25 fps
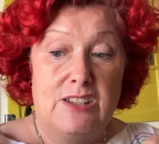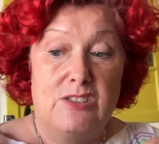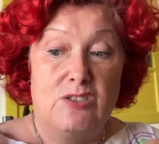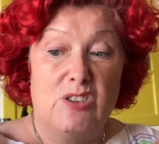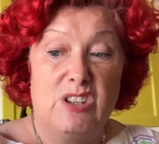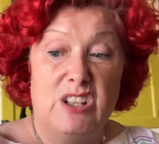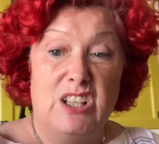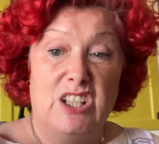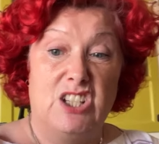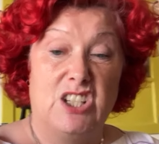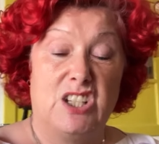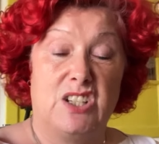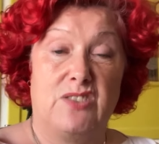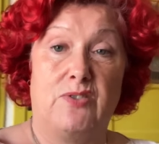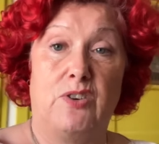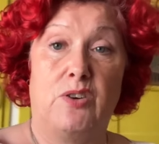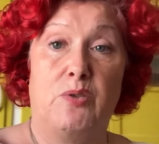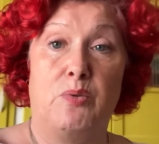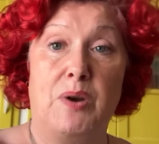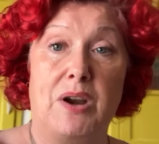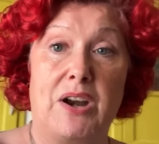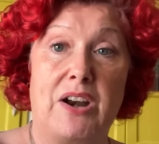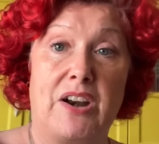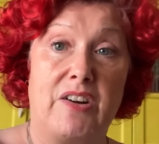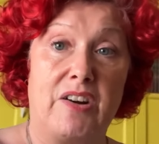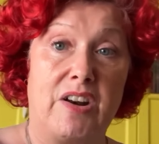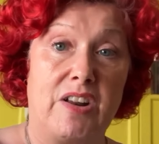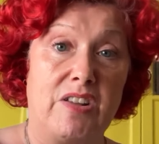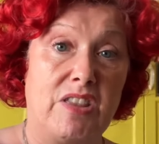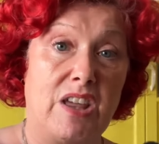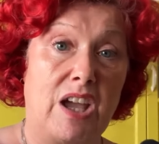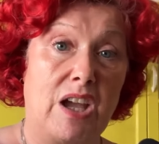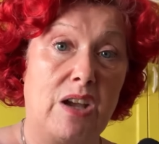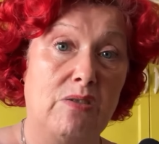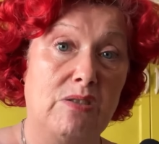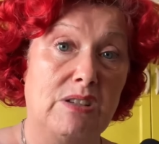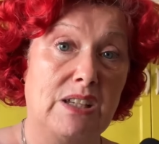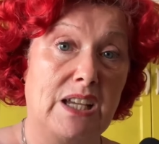It's really just for wearing
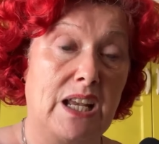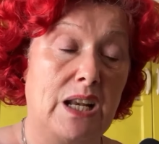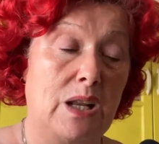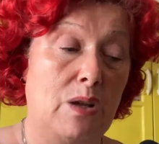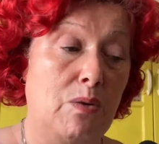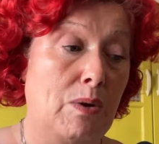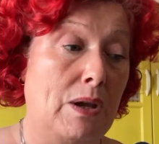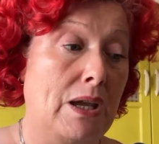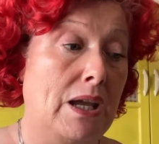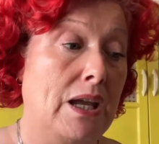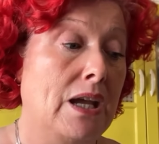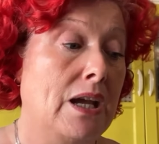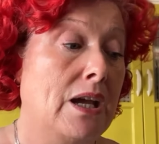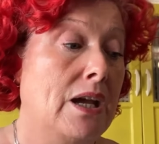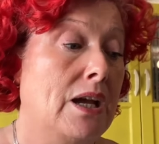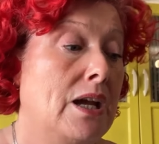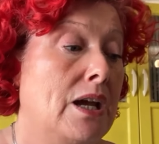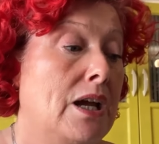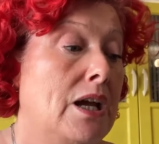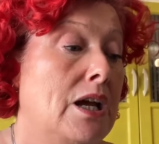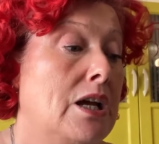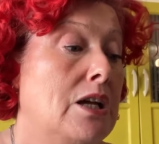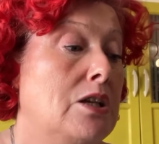around the house anyway.